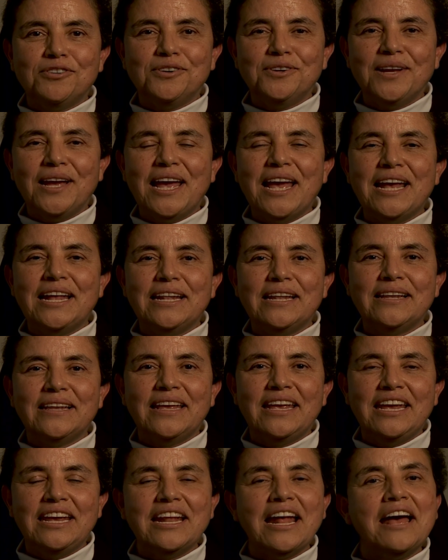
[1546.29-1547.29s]
and
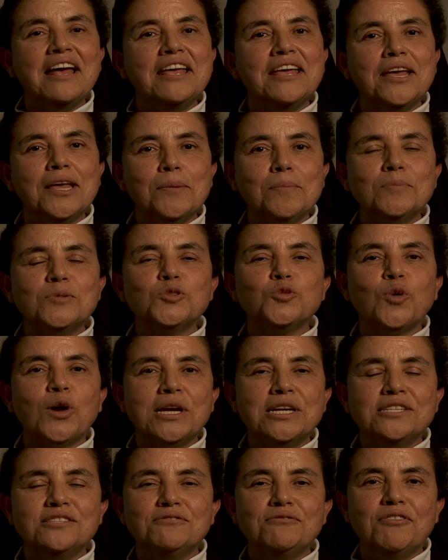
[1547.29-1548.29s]
here I am
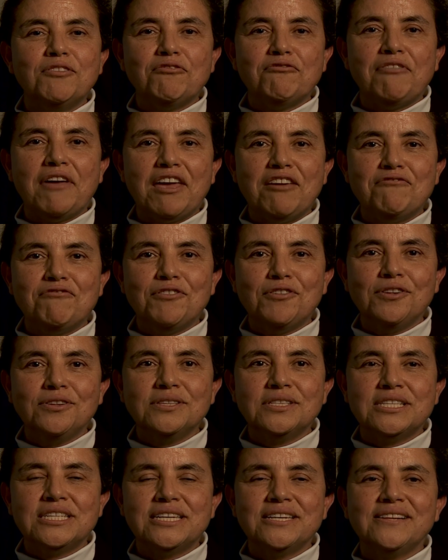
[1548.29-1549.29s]
trying to be faithful
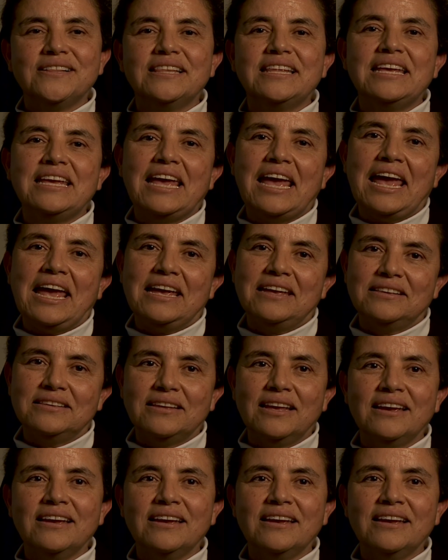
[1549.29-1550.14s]
till the end.